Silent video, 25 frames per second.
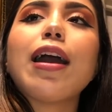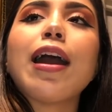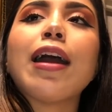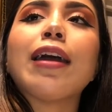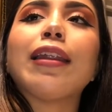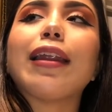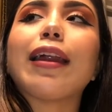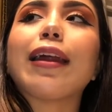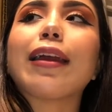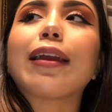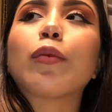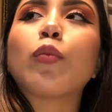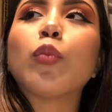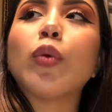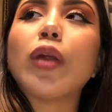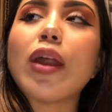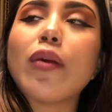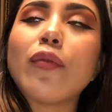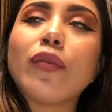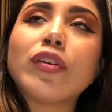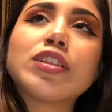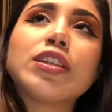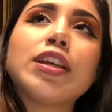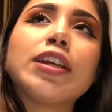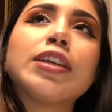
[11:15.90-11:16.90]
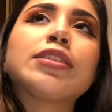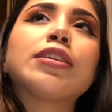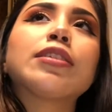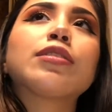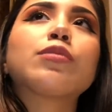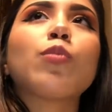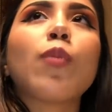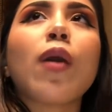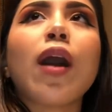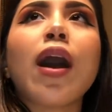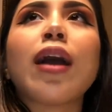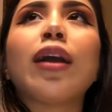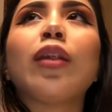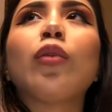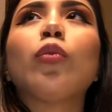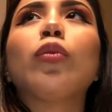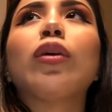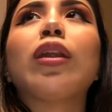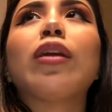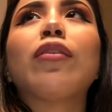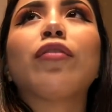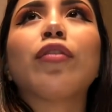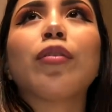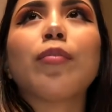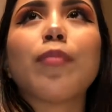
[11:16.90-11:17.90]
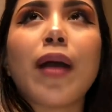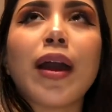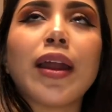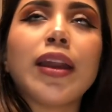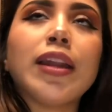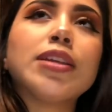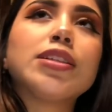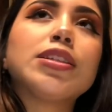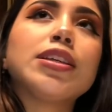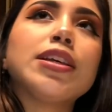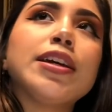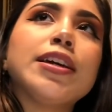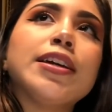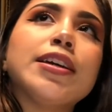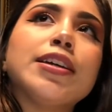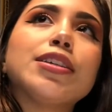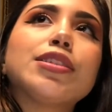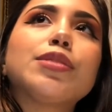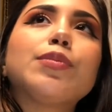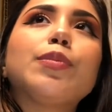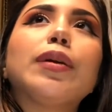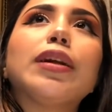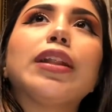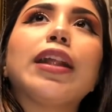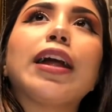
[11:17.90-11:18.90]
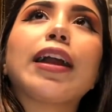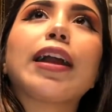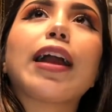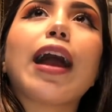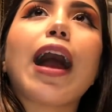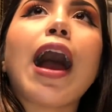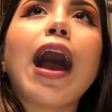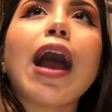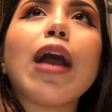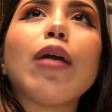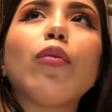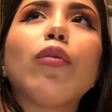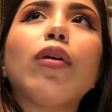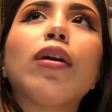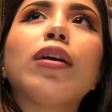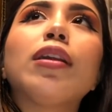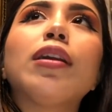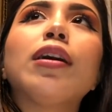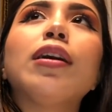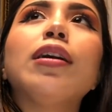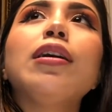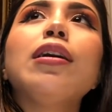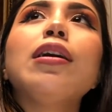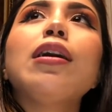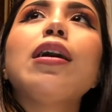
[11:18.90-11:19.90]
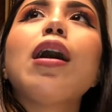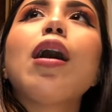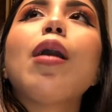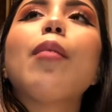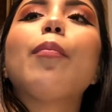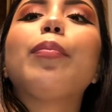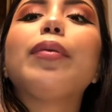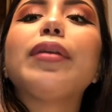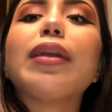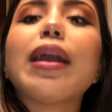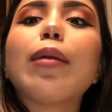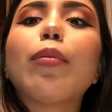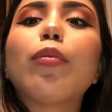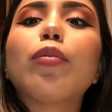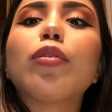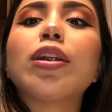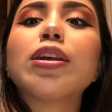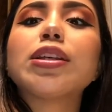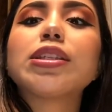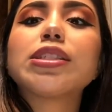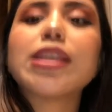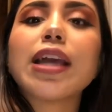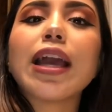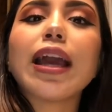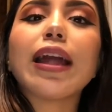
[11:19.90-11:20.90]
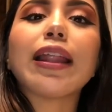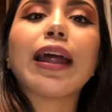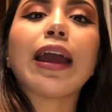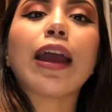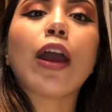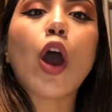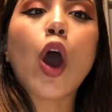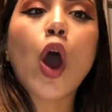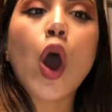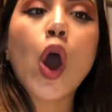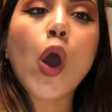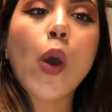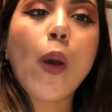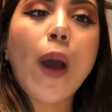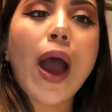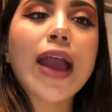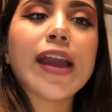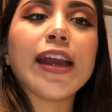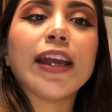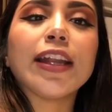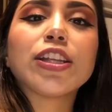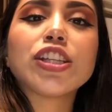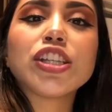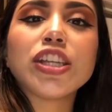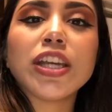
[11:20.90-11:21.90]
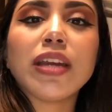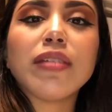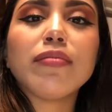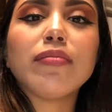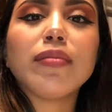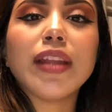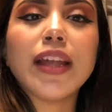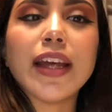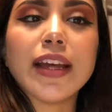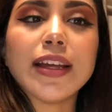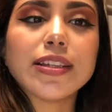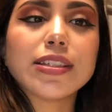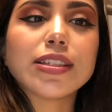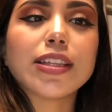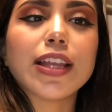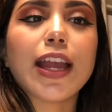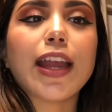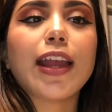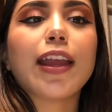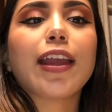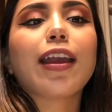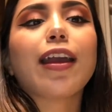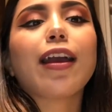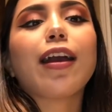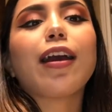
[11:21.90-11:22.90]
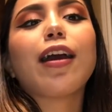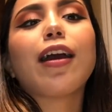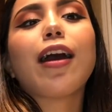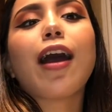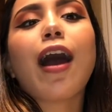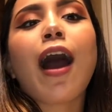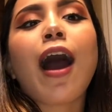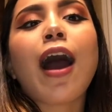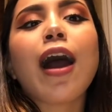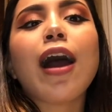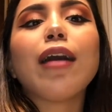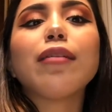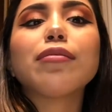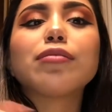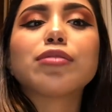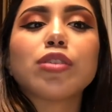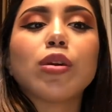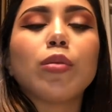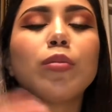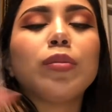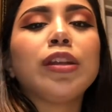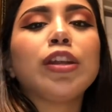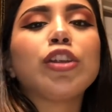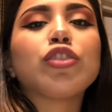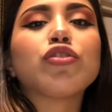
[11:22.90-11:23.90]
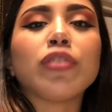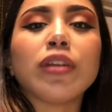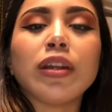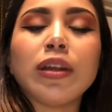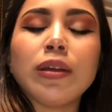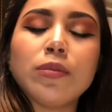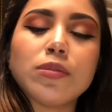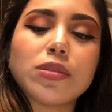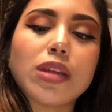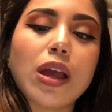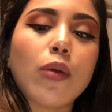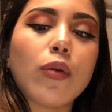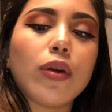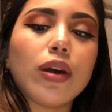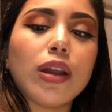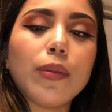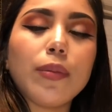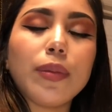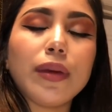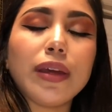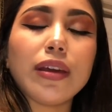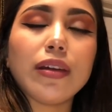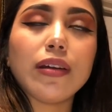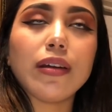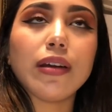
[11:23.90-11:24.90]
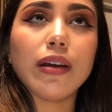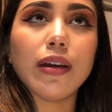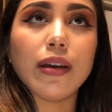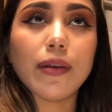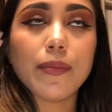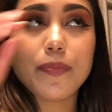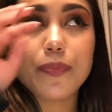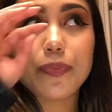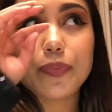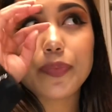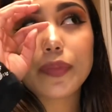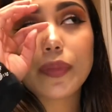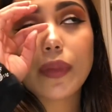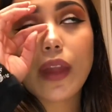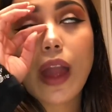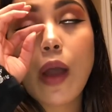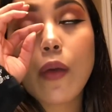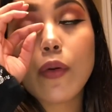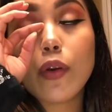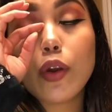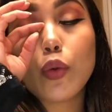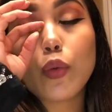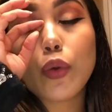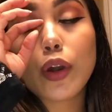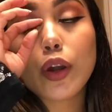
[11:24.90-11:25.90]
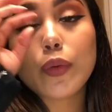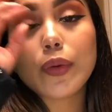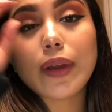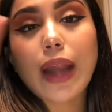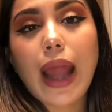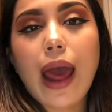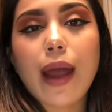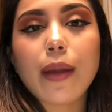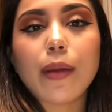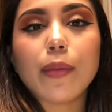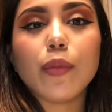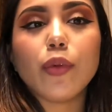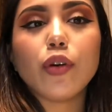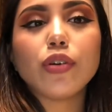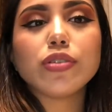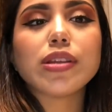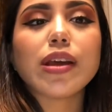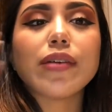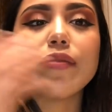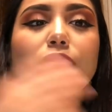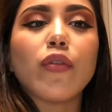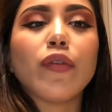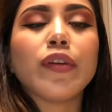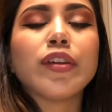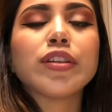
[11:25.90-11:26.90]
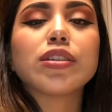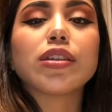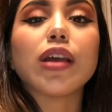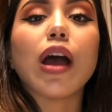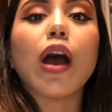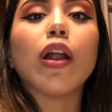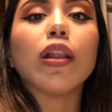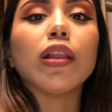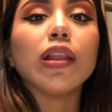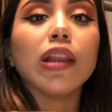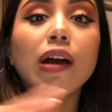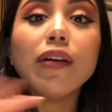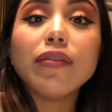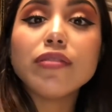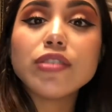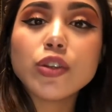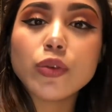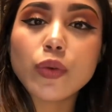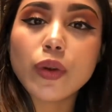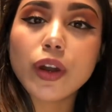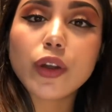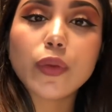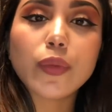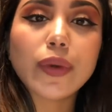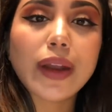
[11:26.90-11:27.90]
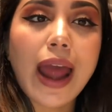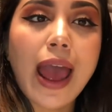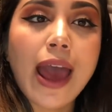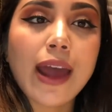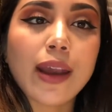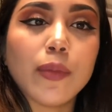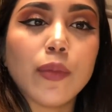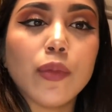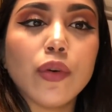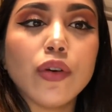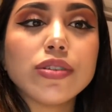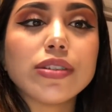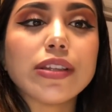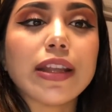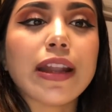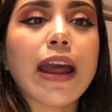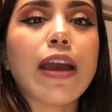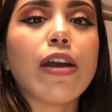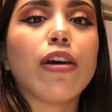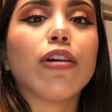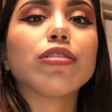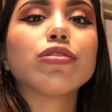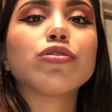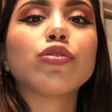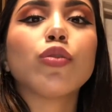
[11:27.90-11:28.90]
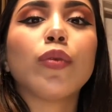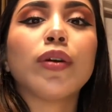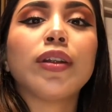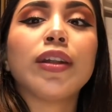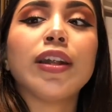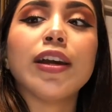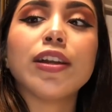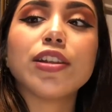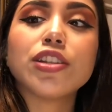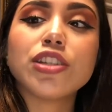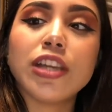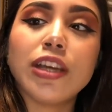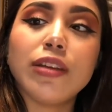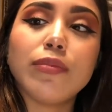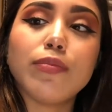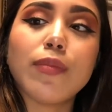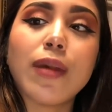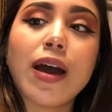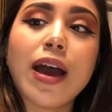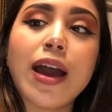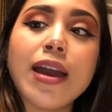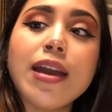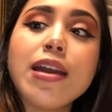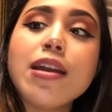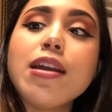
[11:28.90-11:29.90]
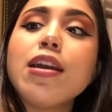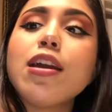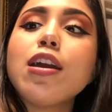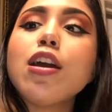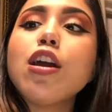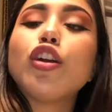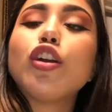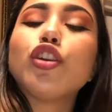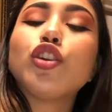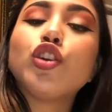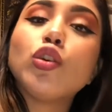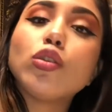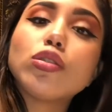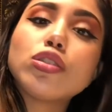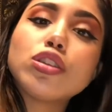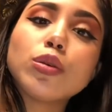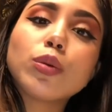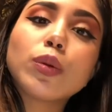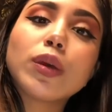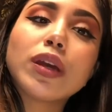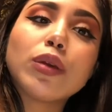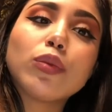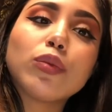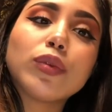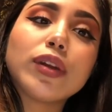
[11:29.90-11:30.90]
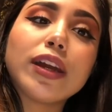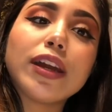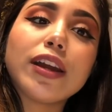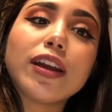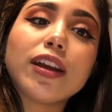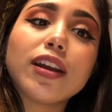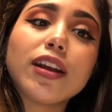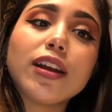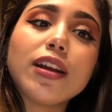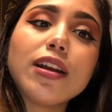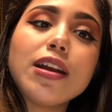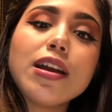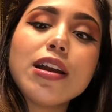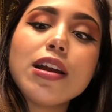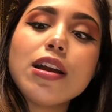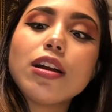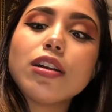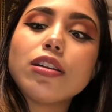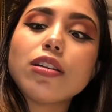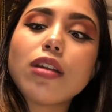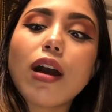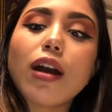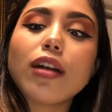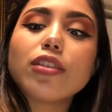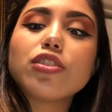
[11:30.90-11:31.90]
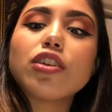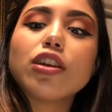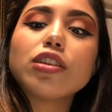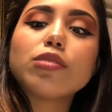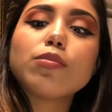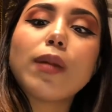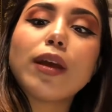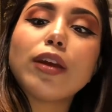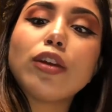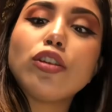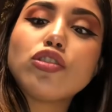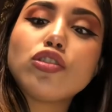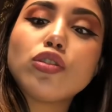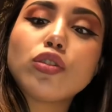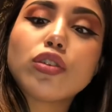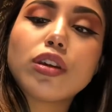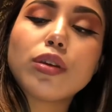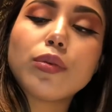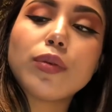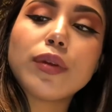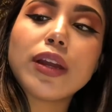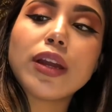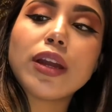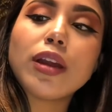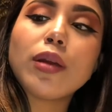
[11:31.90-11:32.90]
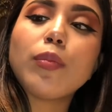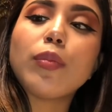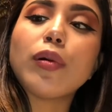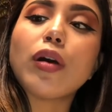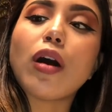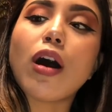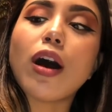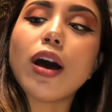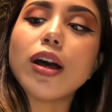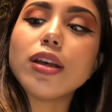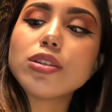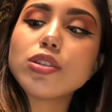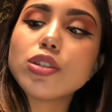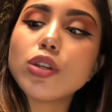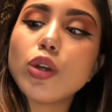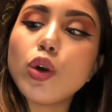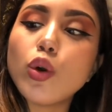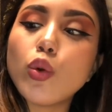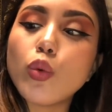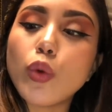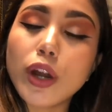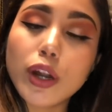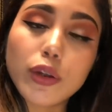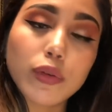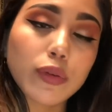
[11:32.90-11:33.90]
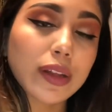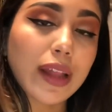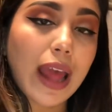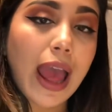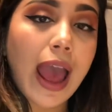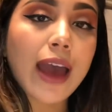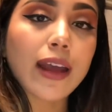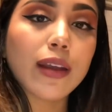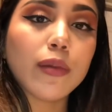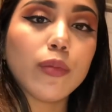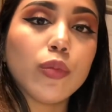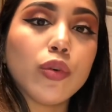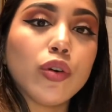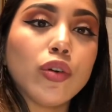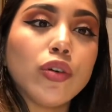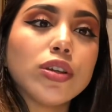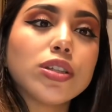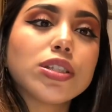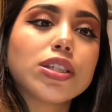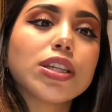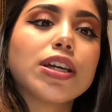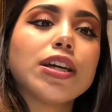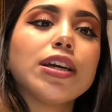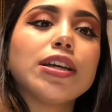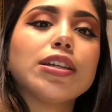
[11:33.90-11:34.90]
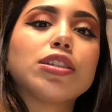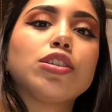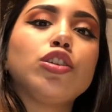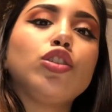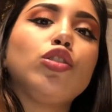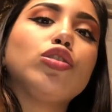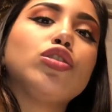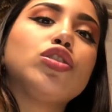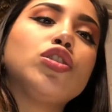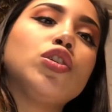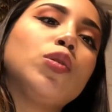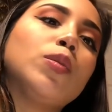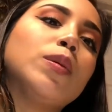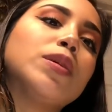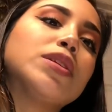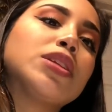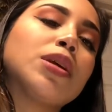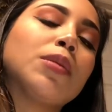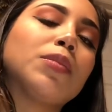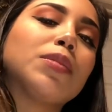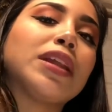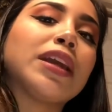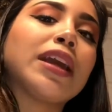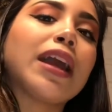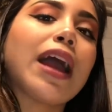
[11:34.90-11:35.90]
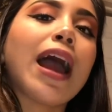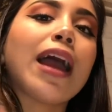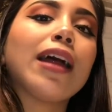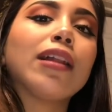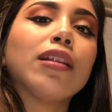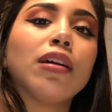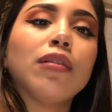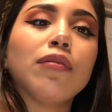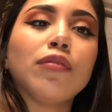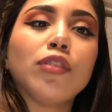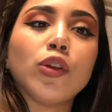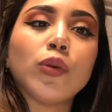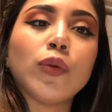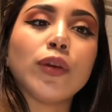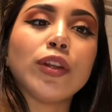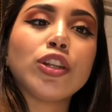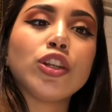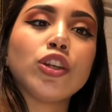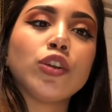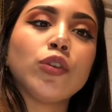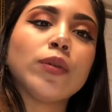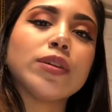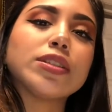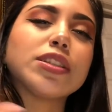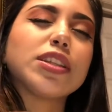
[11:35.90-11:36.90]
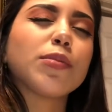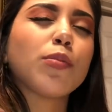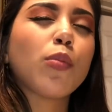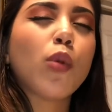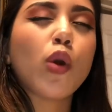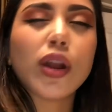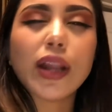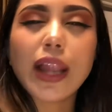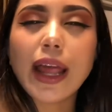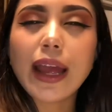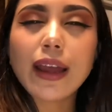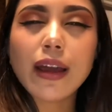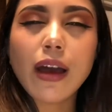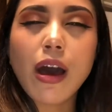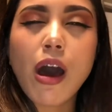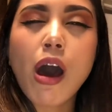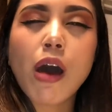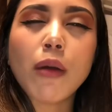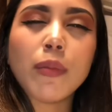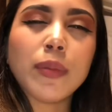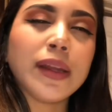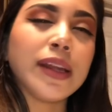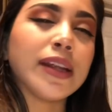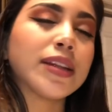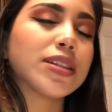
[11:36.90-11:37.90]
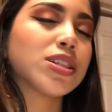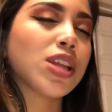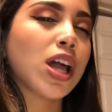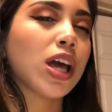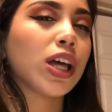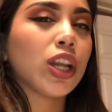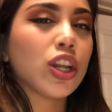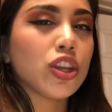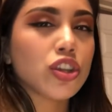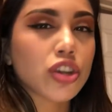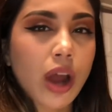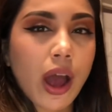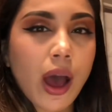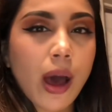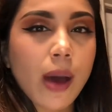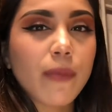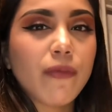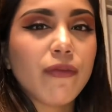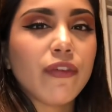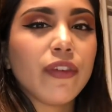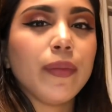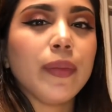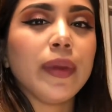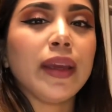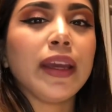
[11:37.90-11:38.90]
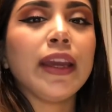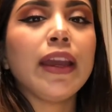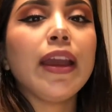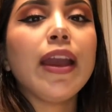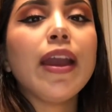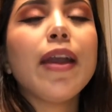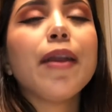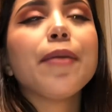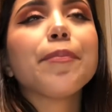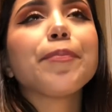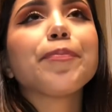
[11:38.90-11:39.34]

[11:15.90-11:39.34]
and like whatever's his is mine, and whatever mine is his. But like I want to be able to say like, oh, I achieved this. Like I have so many dreams. I want to be a. I want to work with animals. I've always loved to work with animals, and I also want to achieve my YouTube career, not just my YouTube career, but also work with animals because YouTube is something I love doing too. It's more like a hobby, it's not a job for me.